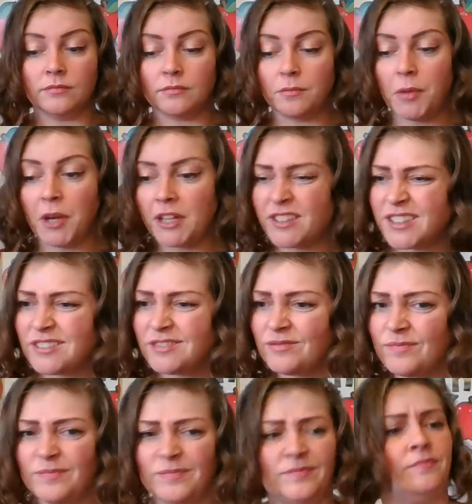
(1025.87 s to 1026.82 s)
But,
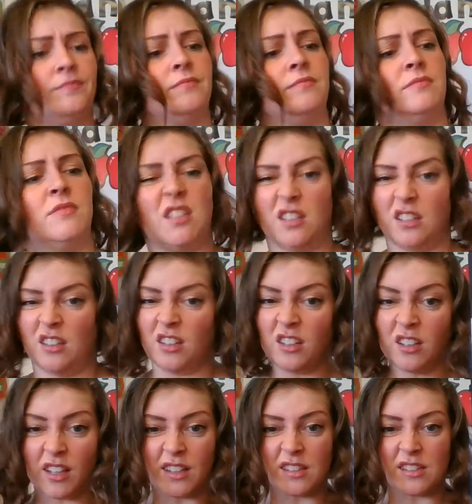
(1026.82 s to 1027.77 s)
does he
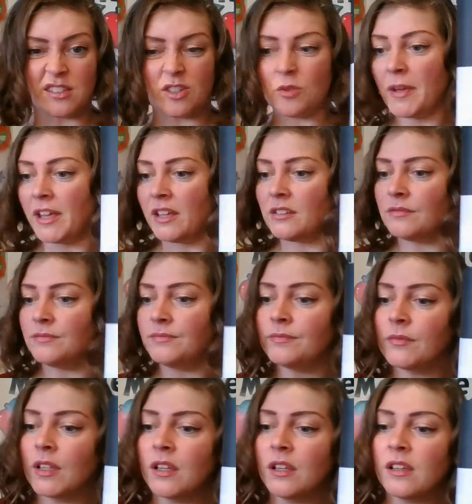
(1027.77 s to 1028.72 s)
look like a snowman?
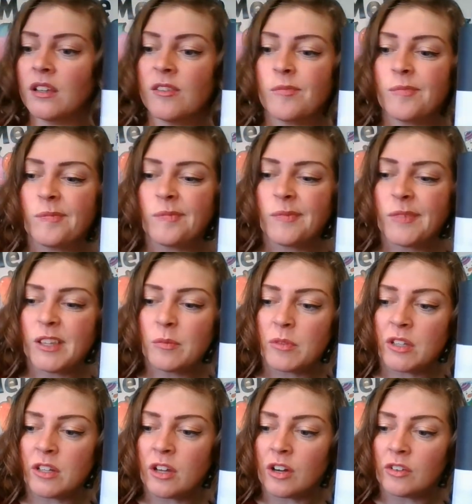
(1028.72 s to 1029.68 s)

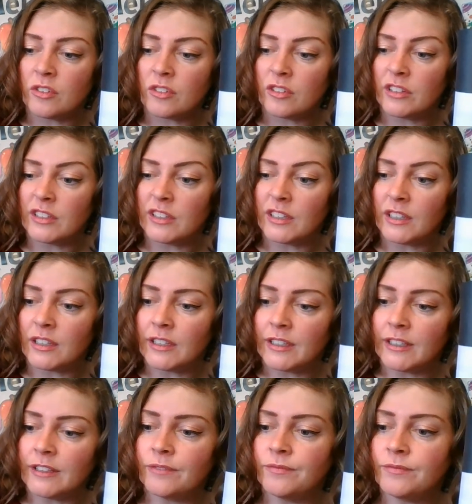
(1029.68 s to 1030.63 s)
Maybe not
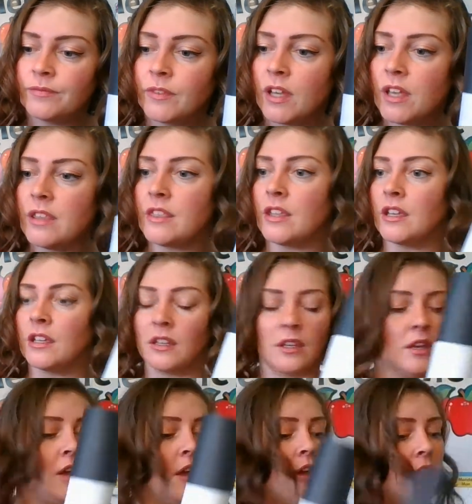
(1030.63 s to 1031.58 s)
really. I
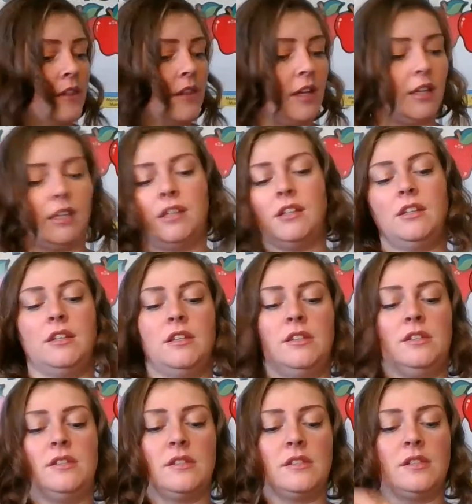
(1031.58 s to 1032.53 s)
think that he
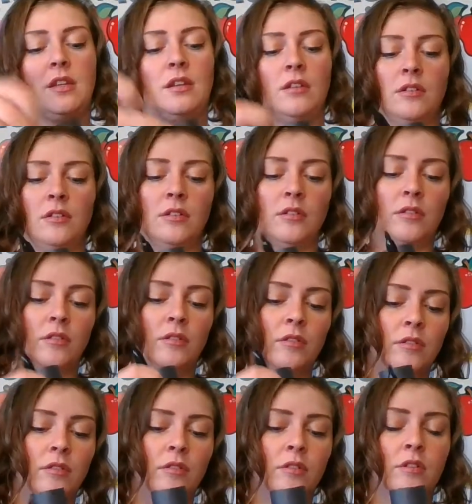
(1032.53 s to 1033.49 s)
needs
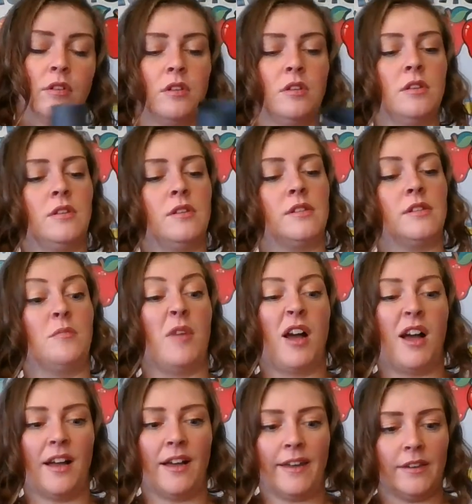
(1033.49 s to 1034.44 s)
some
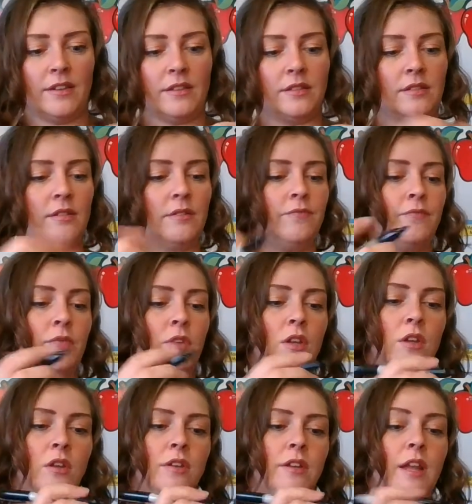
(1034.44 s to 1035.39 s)
eyes.
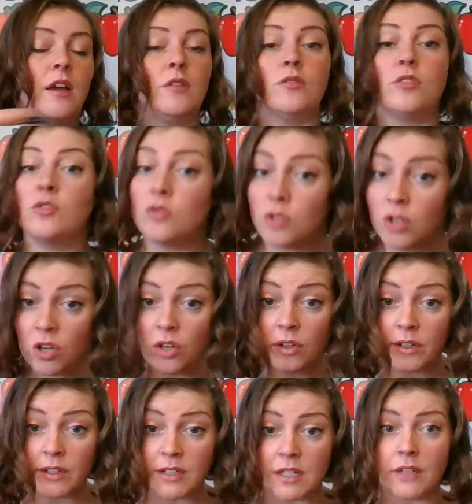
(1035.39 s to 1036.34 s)
Now, you
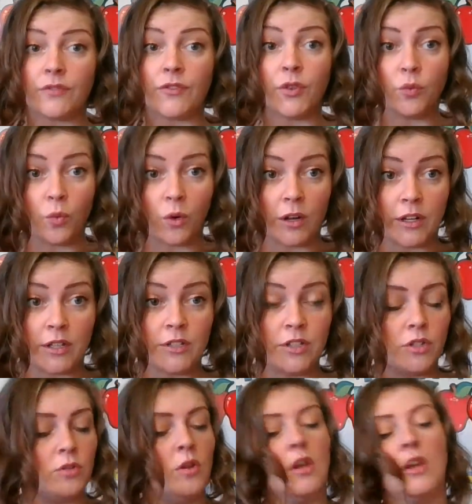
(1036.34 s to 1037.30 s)
could, if you wanted
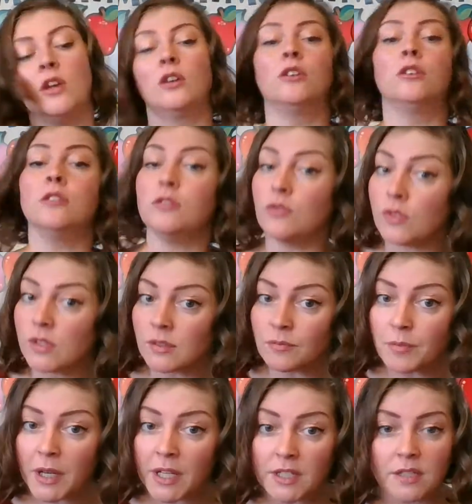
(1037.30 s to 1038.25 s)
to, glue
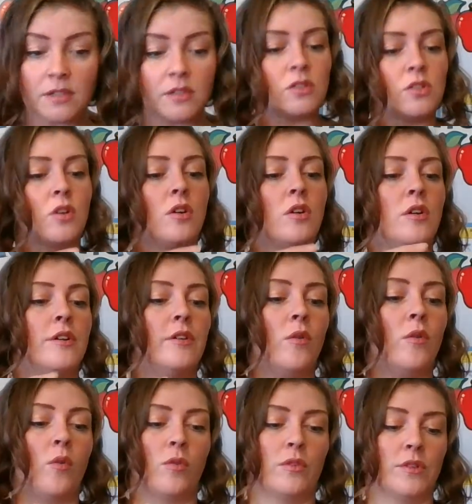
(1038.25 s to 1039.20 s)
some buttons on
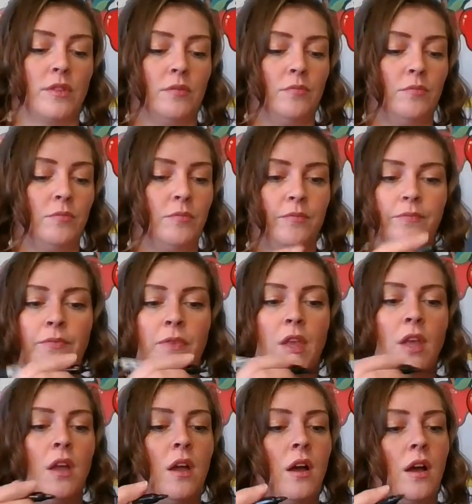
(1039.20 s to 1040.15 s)
or some,
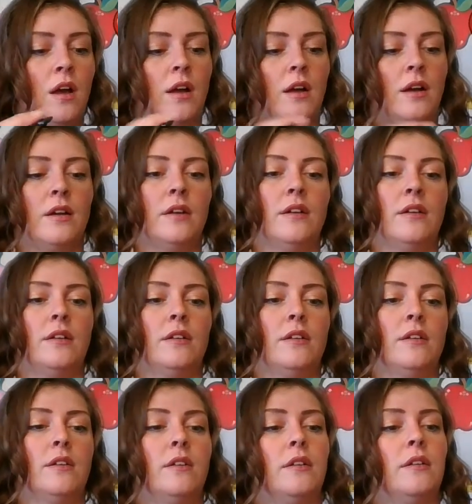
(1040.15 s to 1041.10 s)

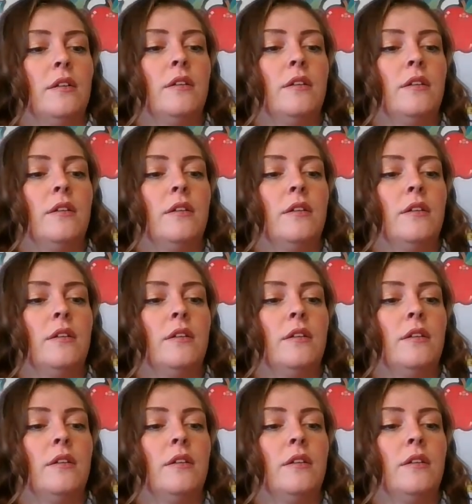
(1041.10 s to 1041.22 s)
put